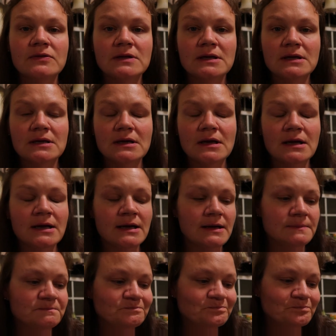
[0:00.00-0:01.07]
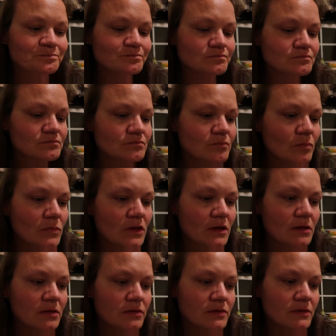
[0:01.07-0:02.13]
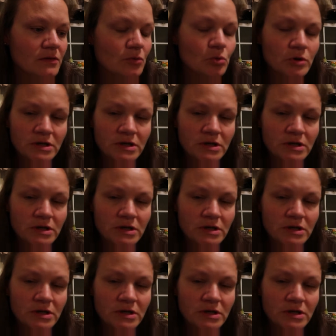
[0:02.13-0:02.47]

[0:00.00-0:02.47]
the um, the